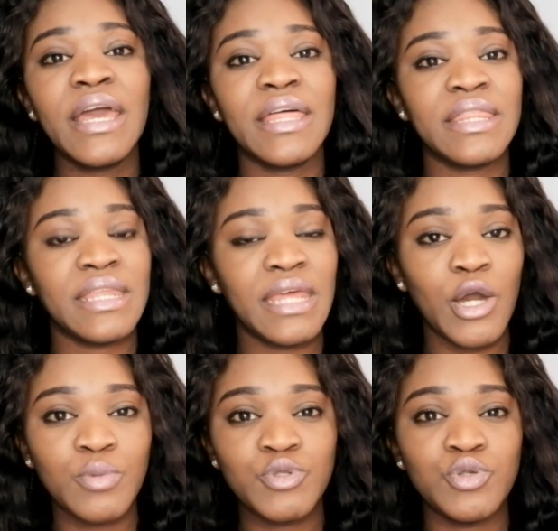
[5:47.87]
and then
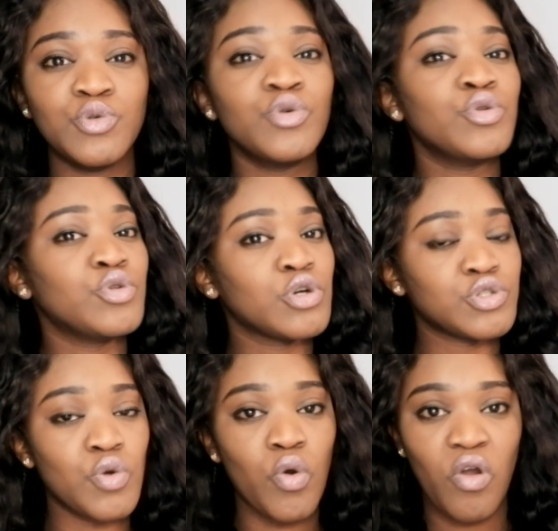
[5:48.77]
helps you
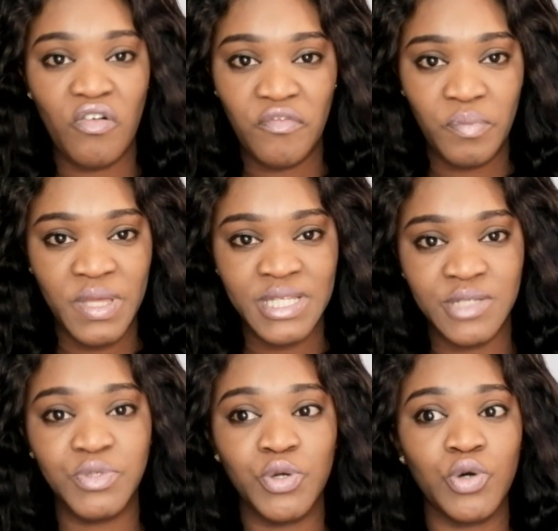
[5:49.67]
not go off
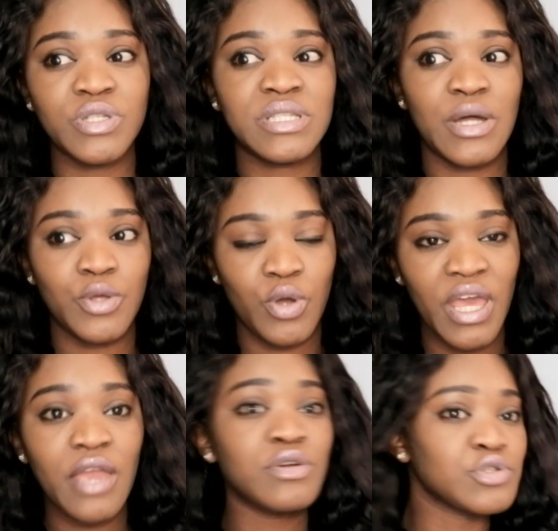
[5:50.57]
pitch, because now your
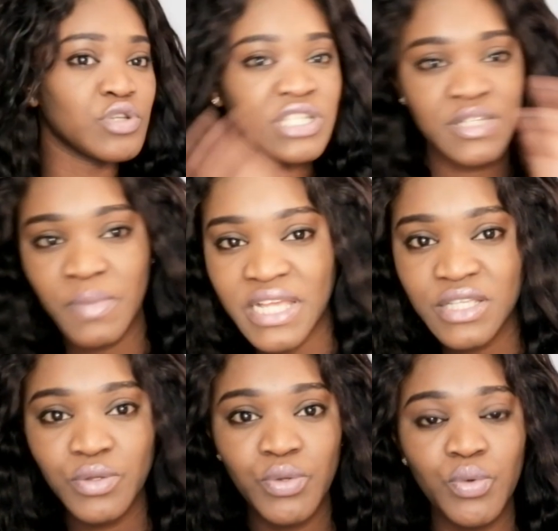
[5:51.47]
air is not just
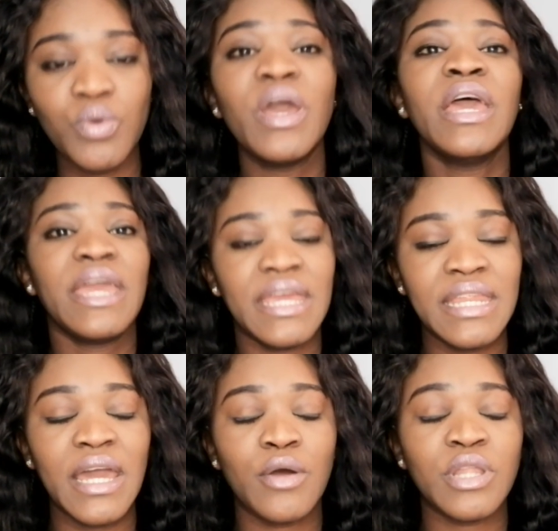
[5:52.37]
passing through anyhow.